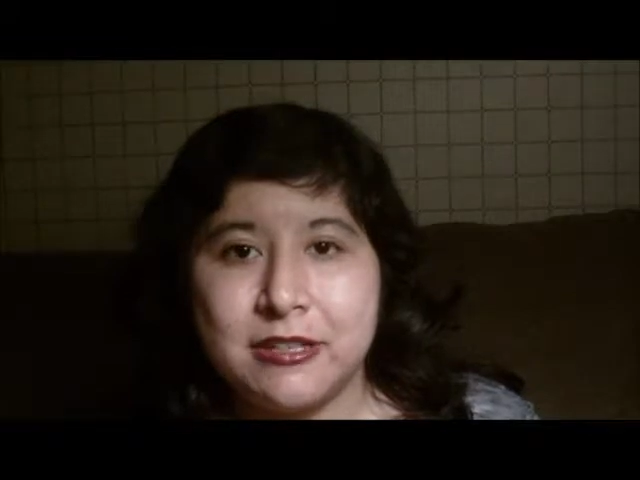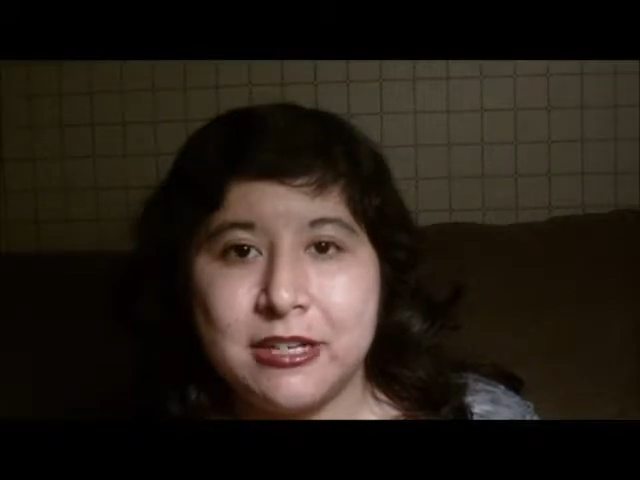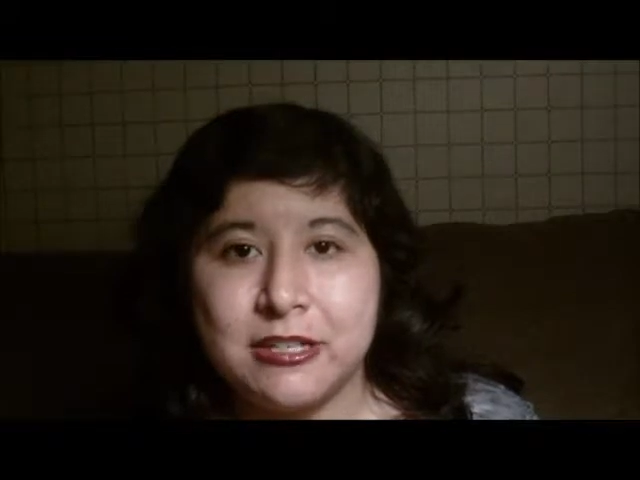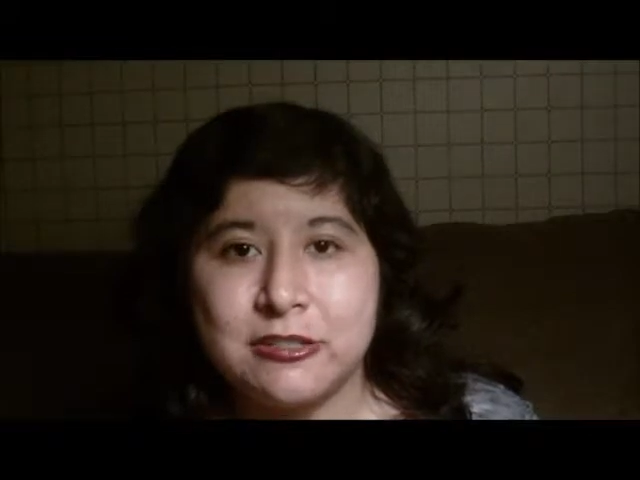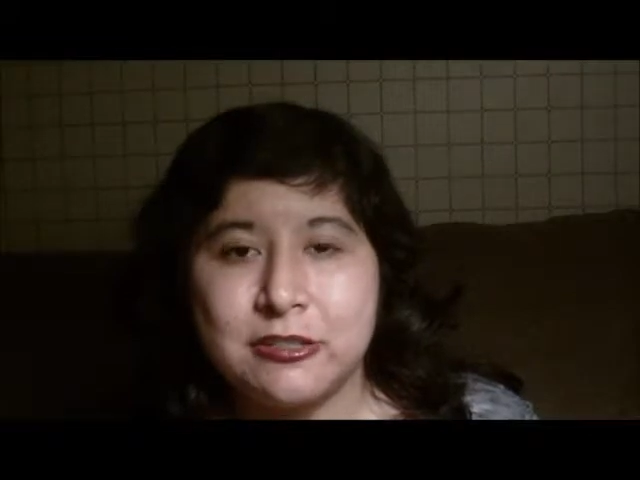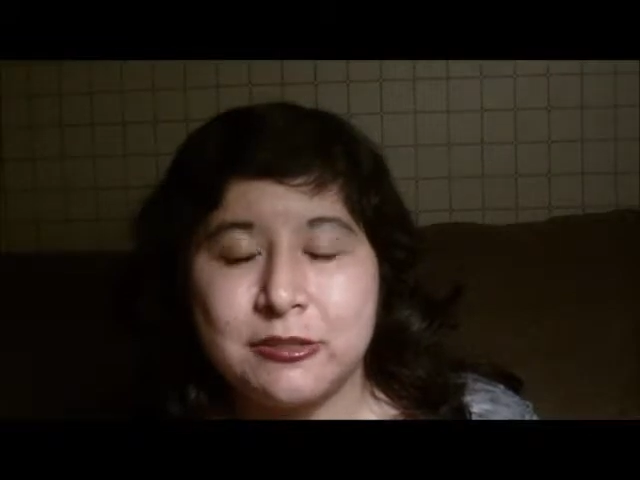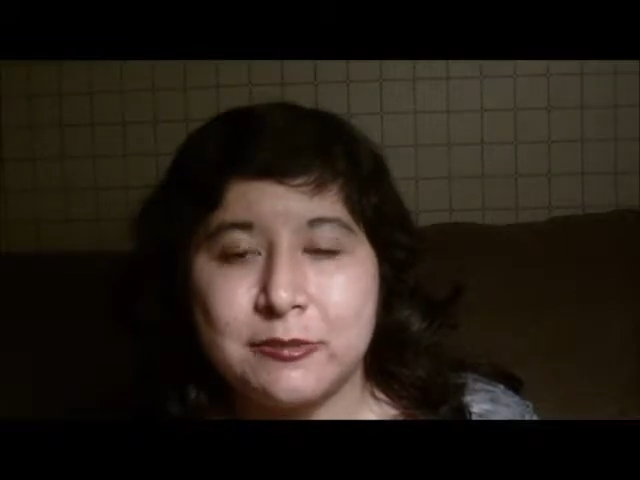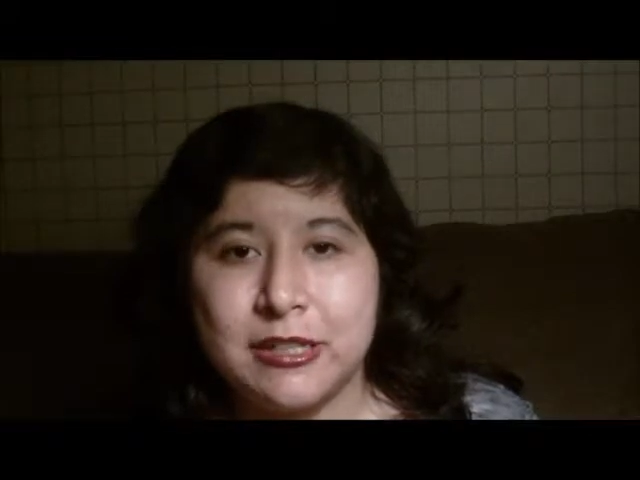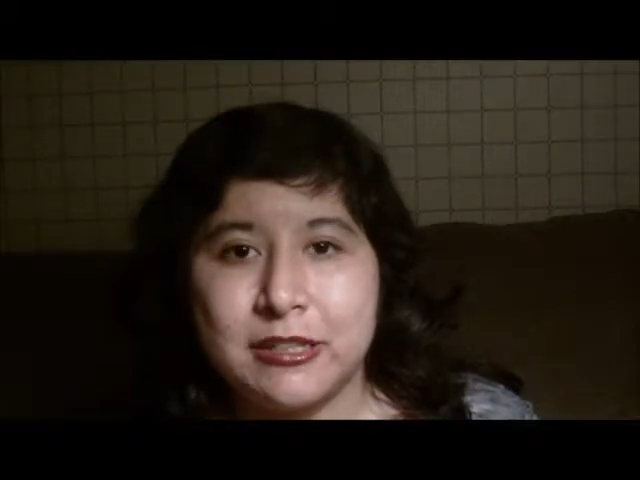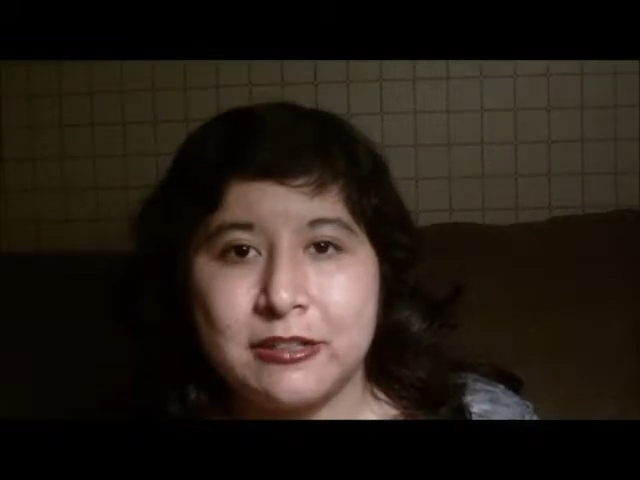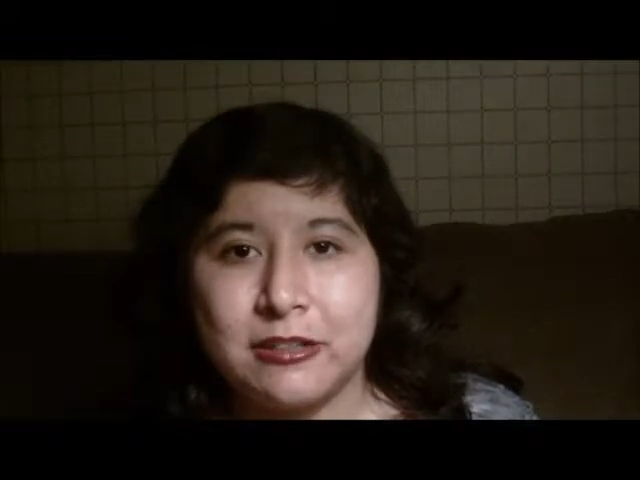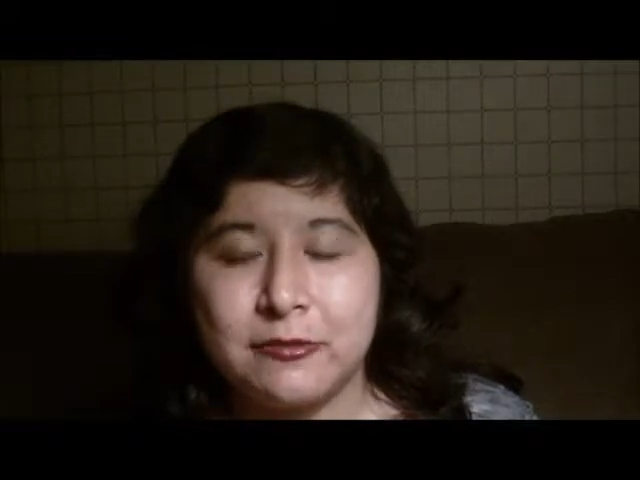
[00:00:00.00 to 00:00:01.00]

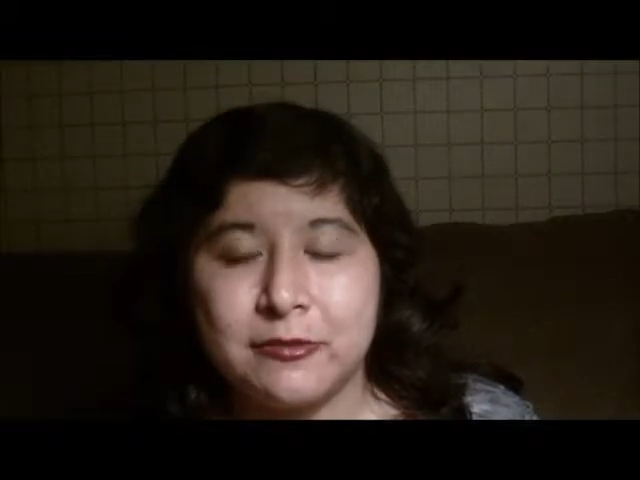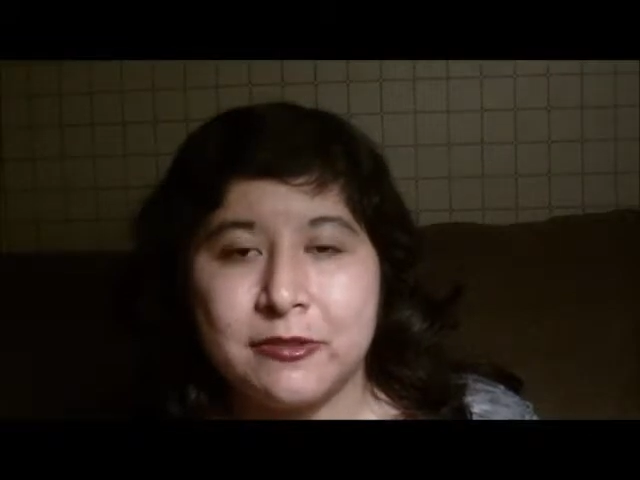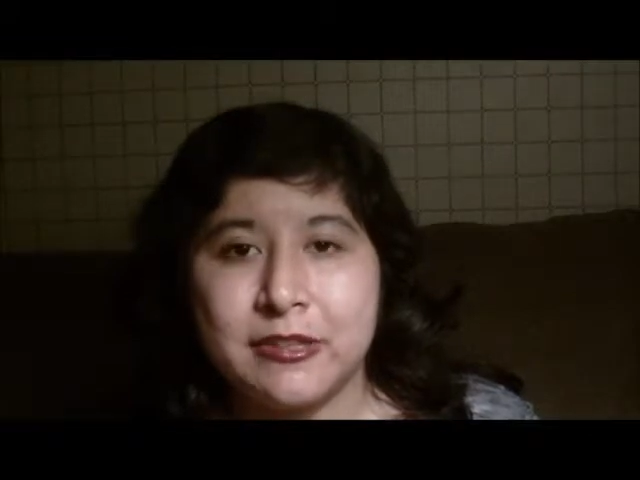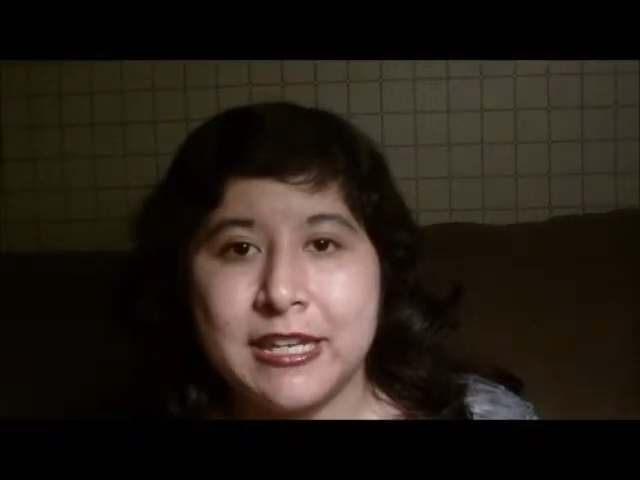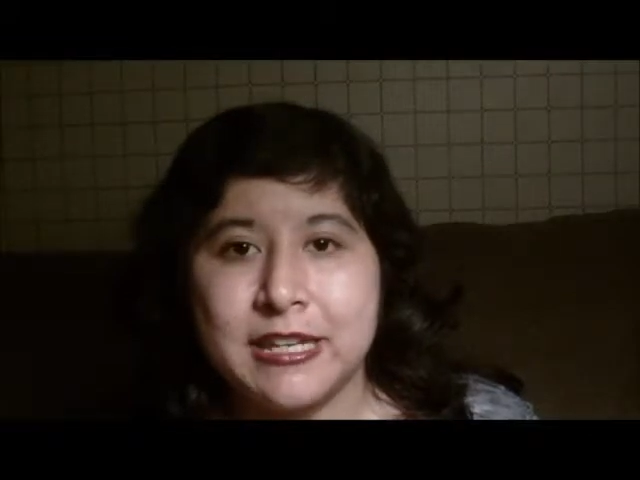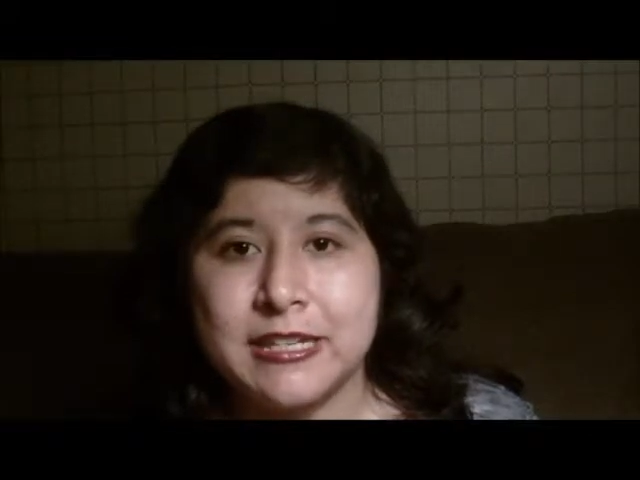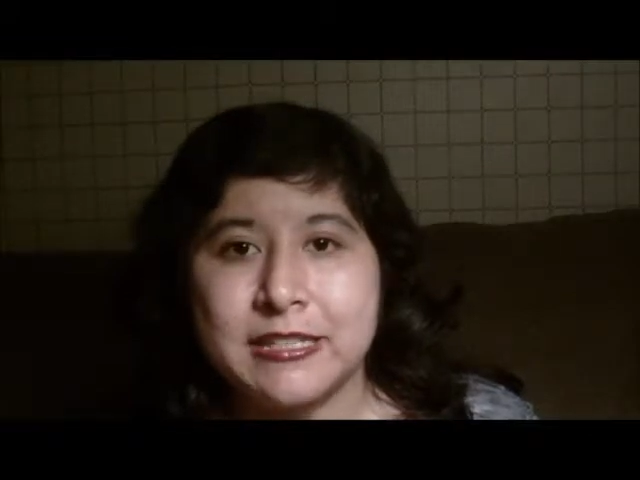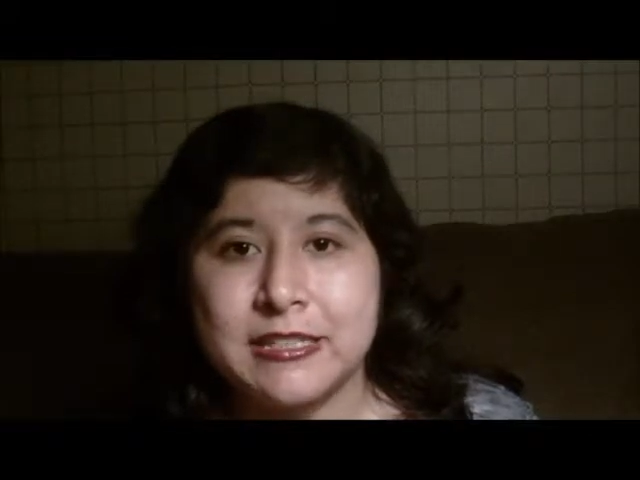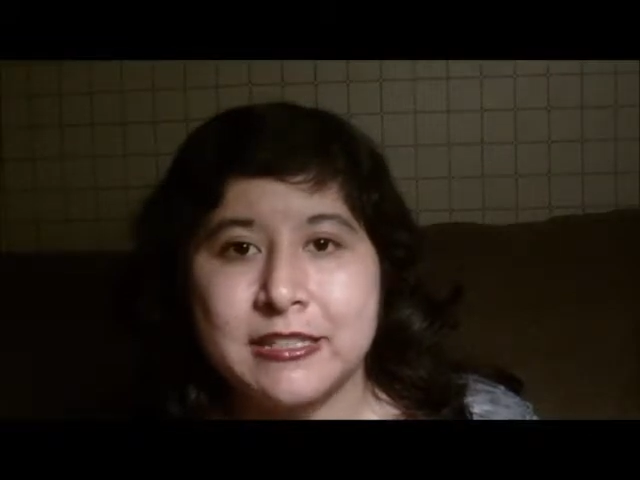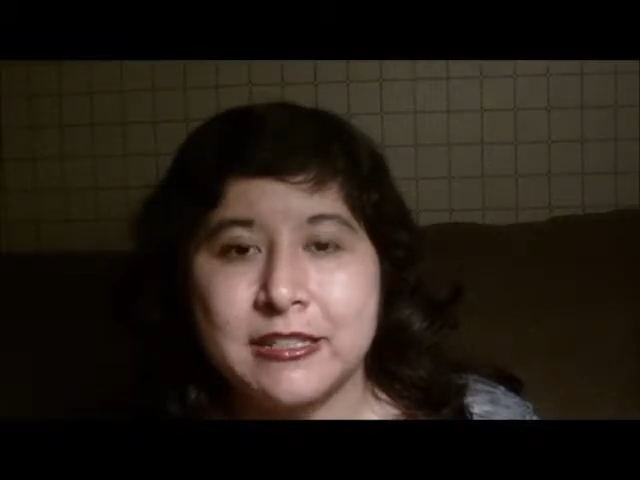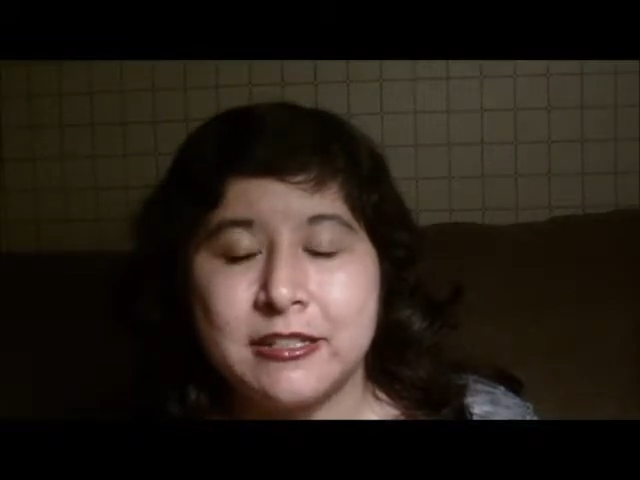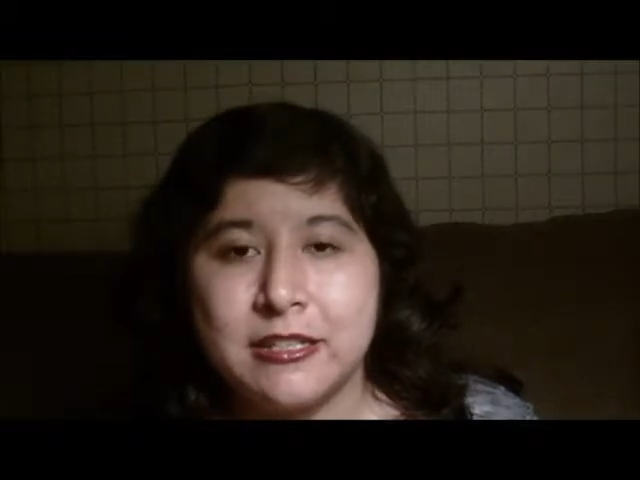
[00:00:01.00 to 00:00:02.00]
extremely awful
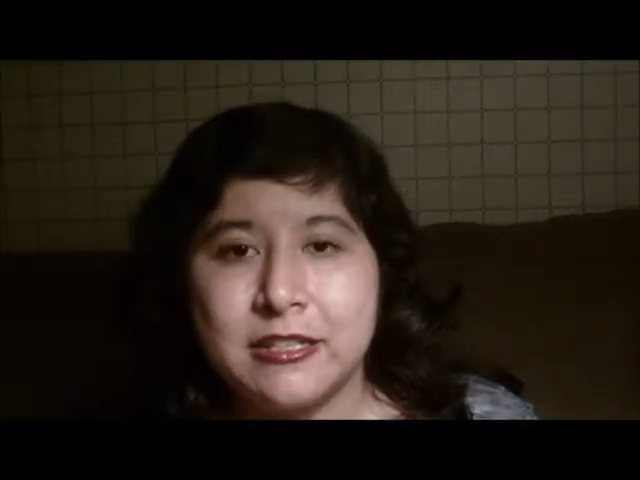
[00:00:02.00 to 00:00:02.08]
things